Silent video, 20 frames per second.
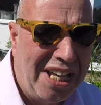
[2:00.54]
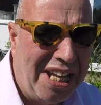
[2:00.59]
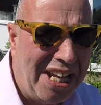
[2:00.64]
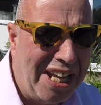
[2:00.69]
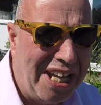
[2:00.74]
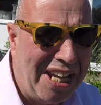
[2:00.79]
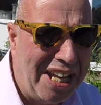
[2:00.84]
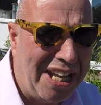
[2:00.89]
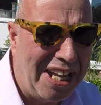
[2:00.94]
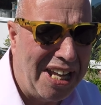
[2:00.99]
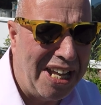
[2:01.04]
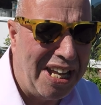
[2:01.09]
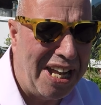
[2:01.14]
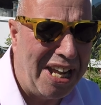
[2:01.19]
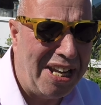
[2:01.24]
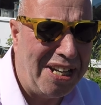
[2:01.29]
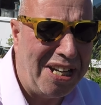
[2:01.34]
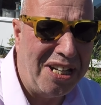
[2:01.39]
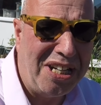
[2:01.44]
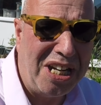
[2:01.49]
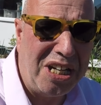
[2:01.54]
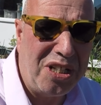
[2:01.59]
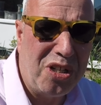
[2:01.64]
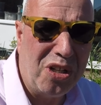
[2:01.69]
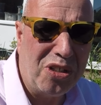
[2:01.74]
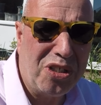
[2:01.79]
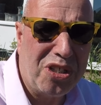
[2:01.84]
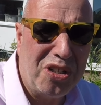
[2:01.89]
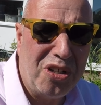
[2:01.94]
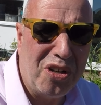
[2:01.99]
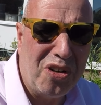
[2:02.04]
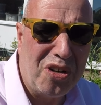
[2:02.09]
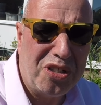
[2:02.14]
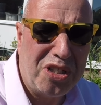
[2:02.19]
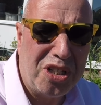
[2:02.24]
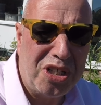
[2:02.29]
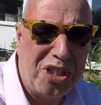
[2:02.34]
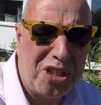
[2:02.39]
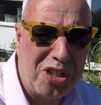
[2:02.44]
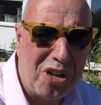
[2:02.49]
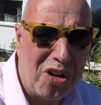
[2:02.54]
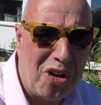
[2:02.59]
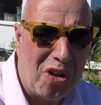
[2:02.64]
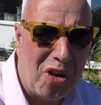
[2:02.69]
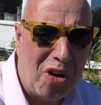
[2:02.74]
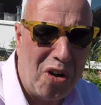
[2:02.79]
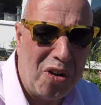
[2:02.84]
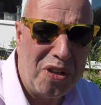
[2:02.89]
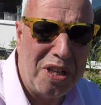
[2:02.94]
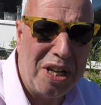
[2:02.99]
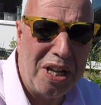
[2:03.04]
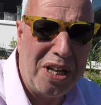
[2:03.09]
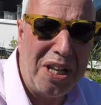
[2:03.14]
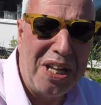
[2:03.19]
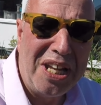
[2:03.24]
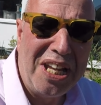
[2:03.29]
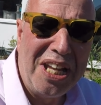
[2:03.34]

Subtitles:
And it does go to show that